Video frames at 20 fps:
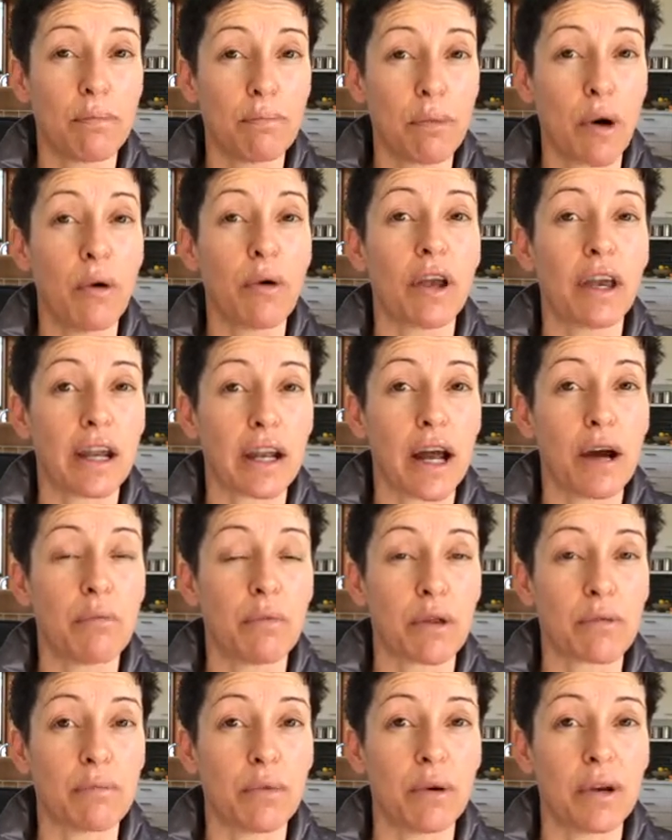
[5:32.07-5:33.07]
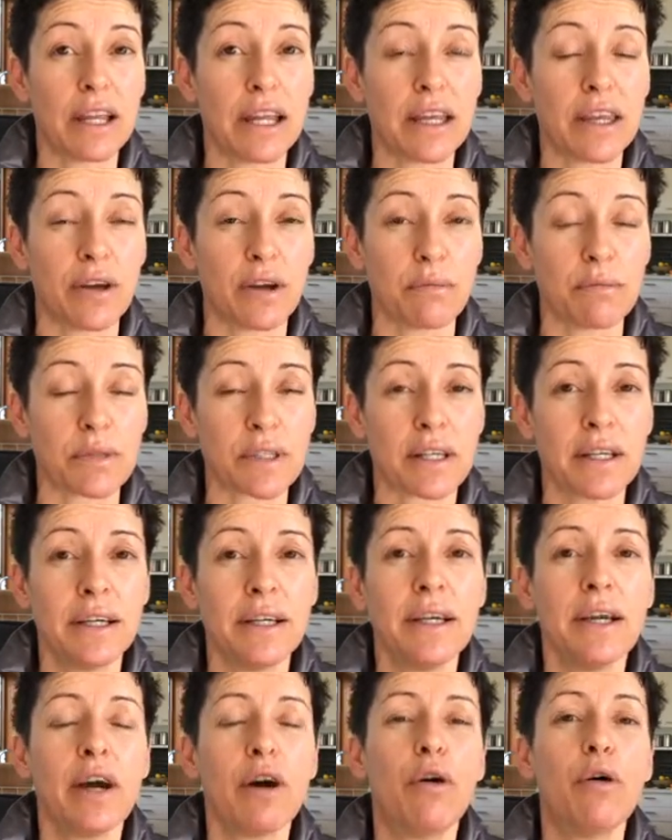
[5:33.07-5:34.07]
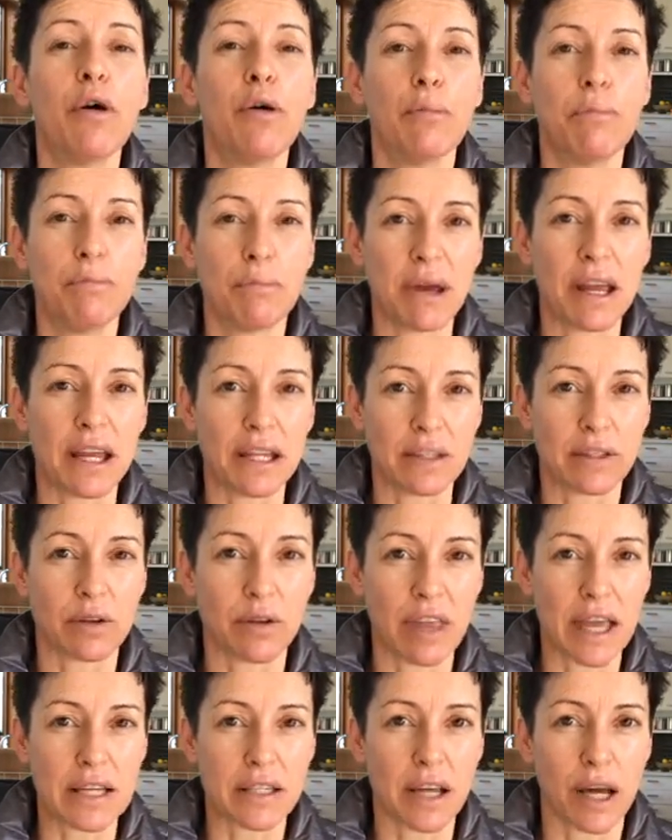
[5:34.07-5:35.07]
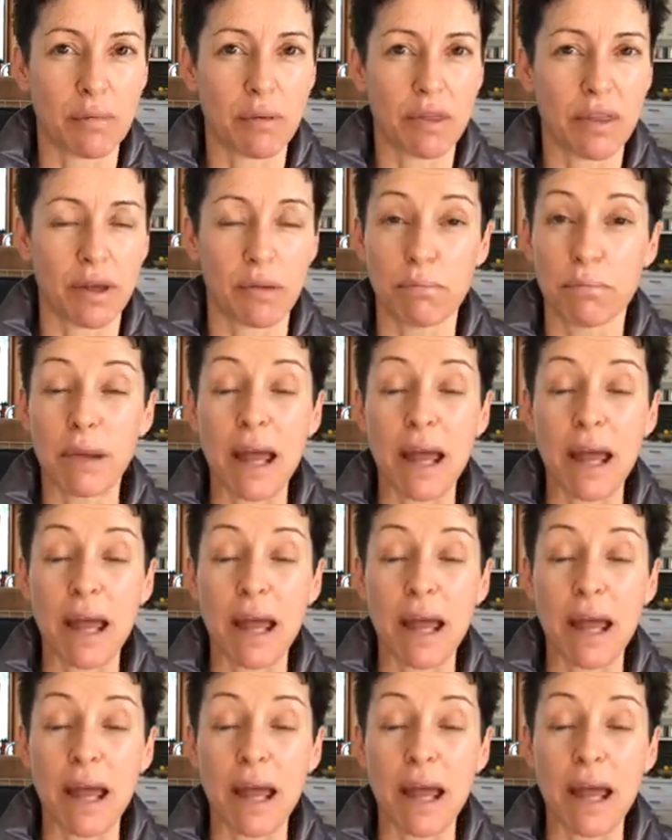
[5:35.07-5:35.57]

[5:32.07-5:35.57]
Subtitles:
bulking it up with more legumes or beans or that type of thing.